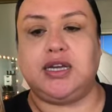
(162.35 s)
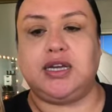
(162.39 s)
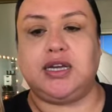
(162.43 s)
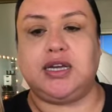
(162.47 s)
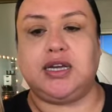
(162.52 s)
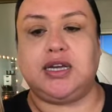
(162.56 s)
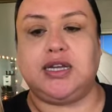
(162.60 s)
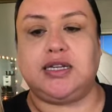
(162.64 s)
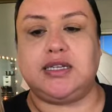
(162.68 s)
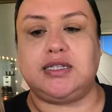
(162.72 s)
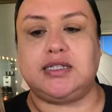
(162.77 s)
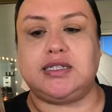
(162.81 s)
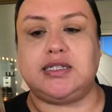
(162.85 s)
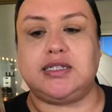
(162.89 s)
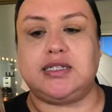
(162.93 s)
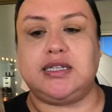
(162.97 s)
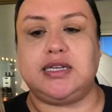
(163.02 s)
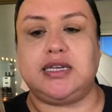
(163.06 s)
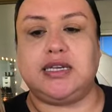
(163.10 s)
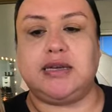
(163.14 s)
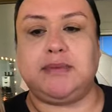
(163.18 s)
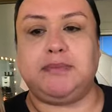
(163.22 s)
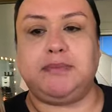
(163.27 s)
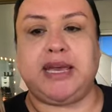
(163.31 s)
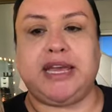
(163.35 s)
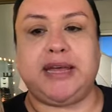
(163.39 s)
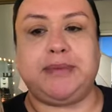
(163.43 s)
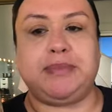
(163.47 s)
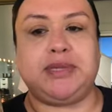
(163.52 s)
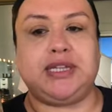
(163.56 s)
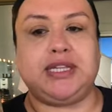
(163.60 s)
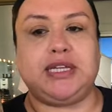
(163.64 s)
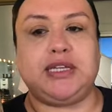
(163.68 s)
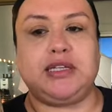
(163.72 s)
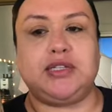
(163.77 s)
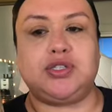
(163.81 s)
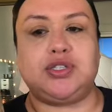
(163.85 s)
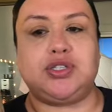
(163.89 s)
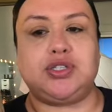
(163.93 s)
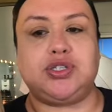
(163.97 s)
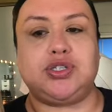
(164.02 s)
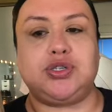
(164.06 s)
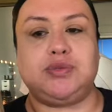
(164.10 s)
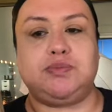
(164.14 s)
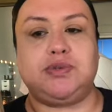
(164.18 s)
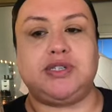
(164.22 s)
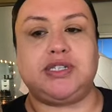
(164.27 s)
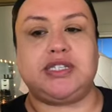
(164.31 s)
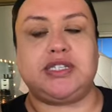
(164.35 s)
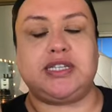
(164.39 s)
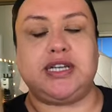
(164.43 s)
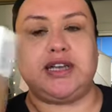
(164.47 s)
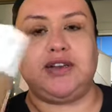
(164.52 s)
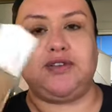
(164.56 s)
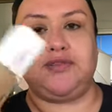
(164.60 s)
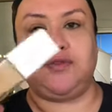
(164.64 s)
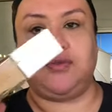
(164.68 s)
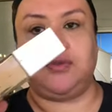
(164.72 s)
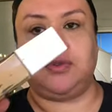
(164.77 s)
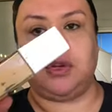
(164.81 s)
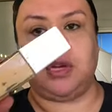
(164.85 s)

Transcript: and it's the Maybelline Super Stay Full